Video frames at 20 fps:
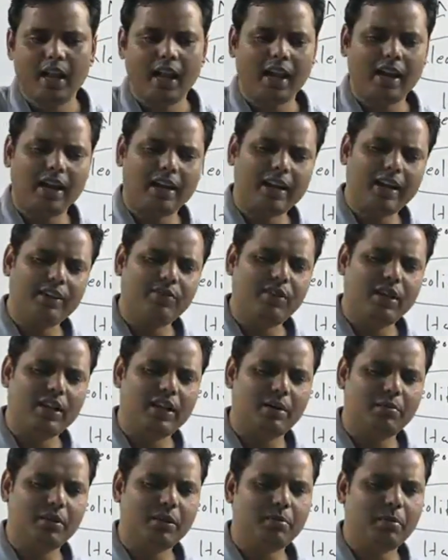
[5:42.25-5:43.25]
and again we are
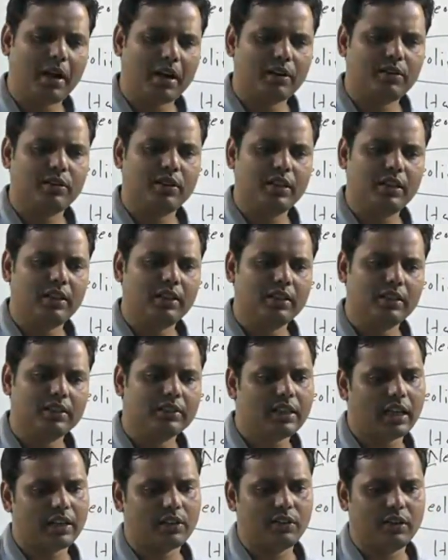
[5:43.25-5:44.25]
coming back to the
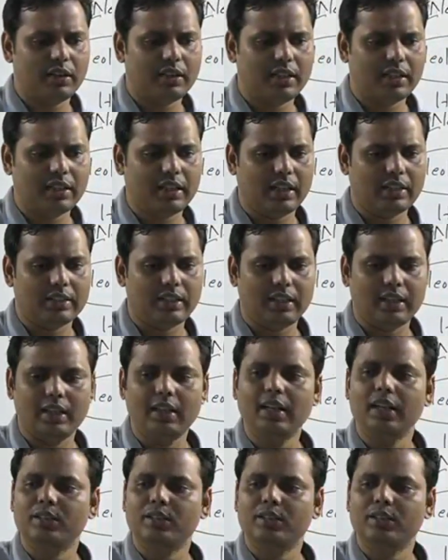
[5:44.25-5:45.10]
Chalcolithic culture.